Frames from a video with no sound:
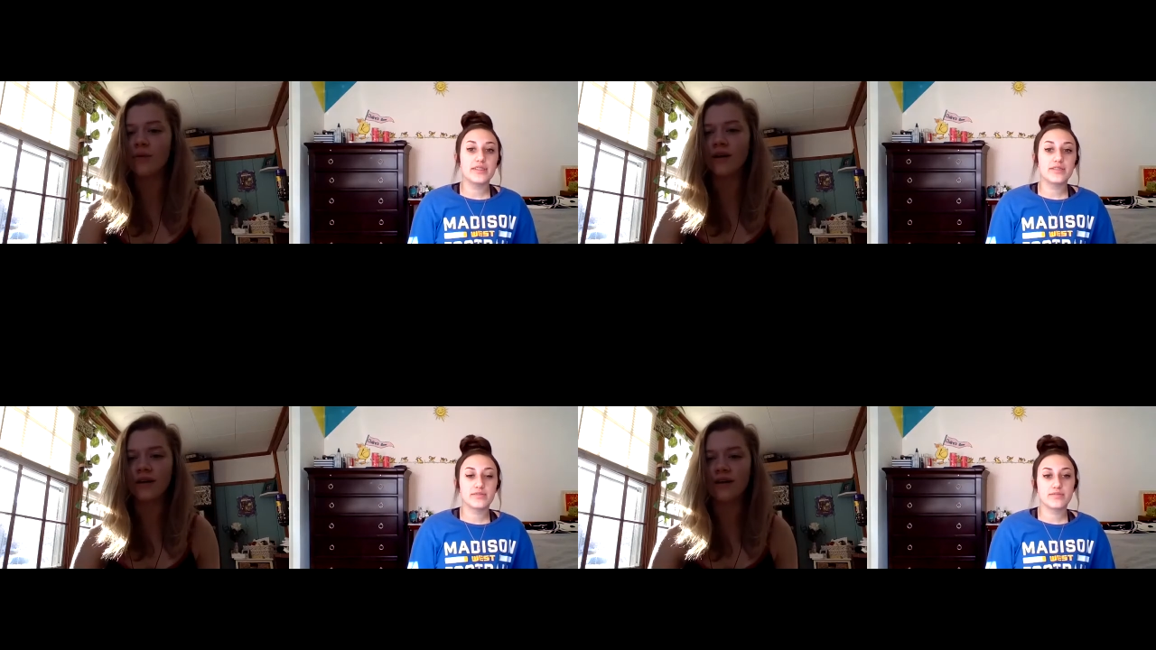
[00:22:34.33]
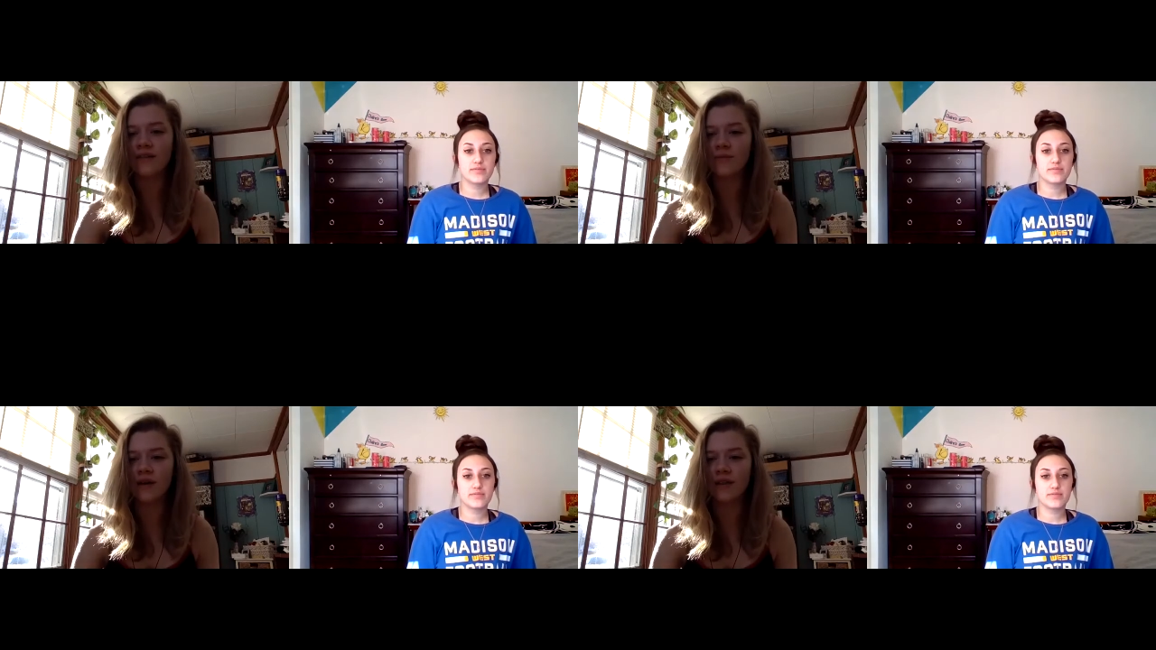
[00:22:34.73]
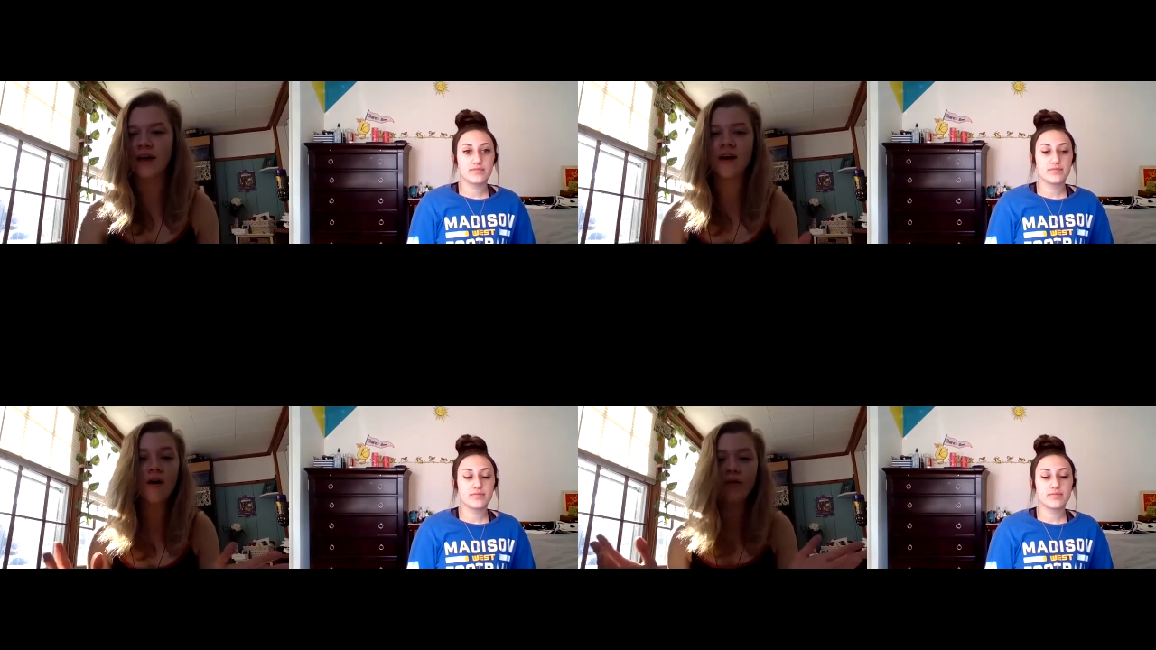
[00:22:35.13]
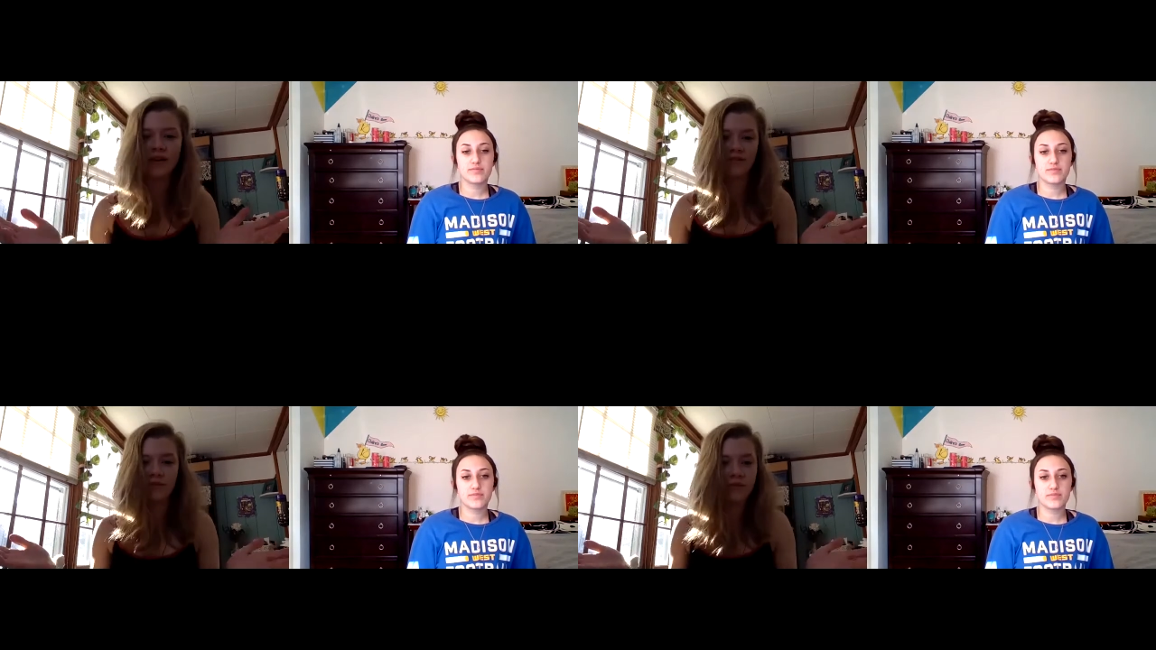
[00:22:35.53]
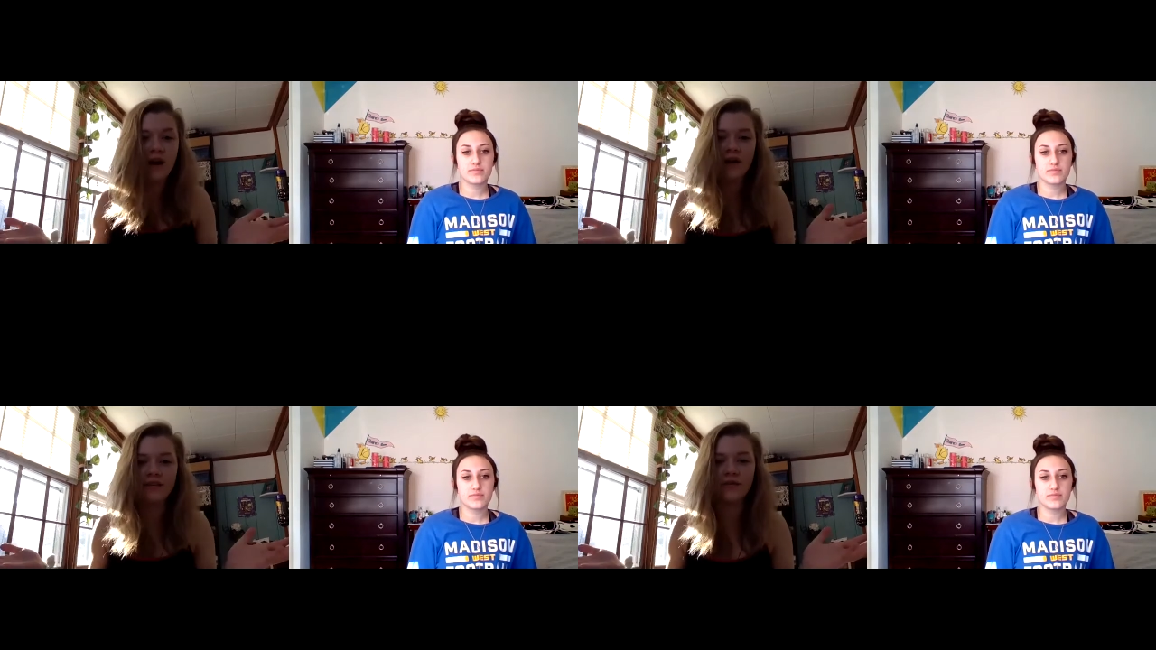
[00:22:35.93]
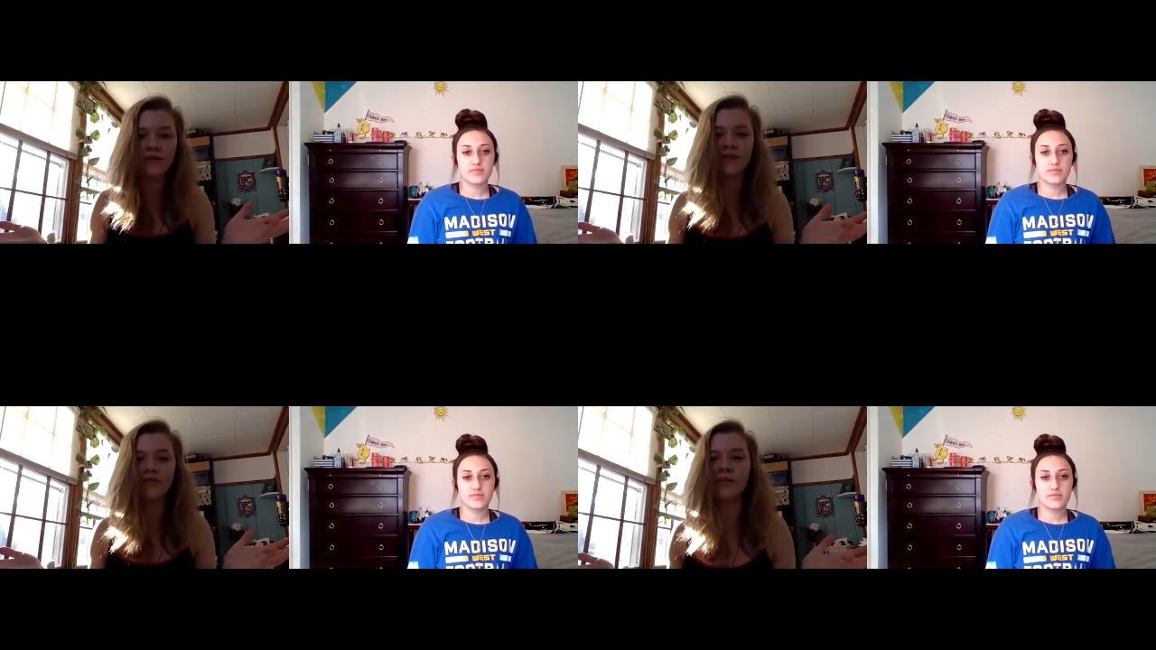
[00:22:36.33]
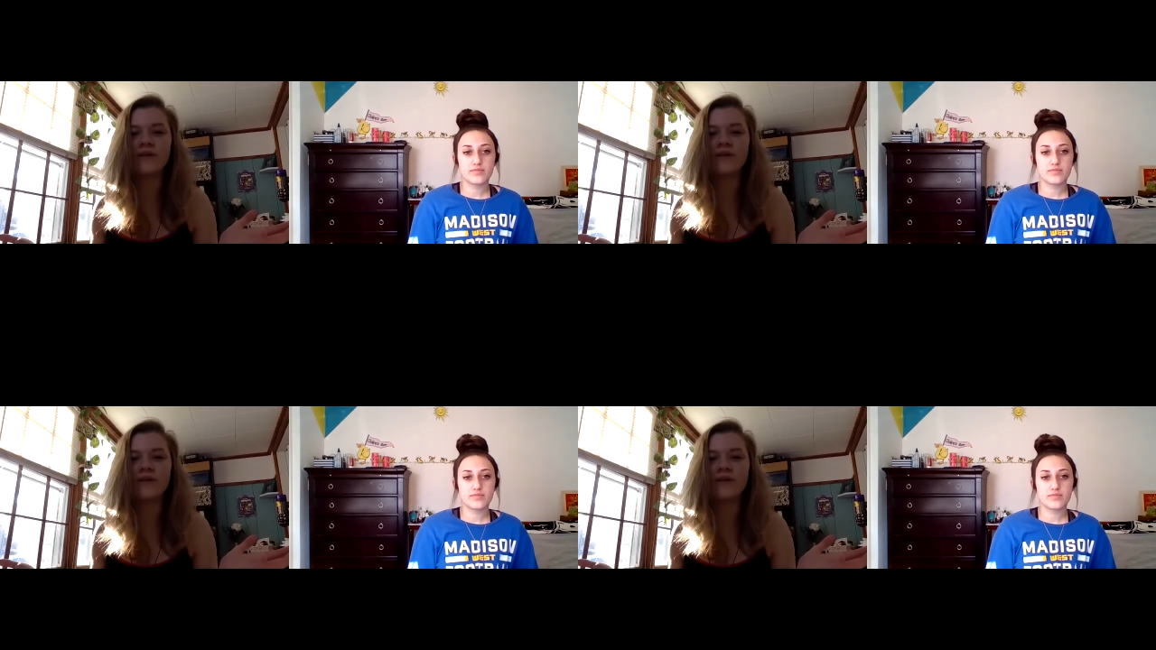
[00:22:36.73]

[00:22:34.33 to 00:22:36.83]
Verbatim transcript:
Speaker 1: wanted it to be like, oh, like a surprise or whatever.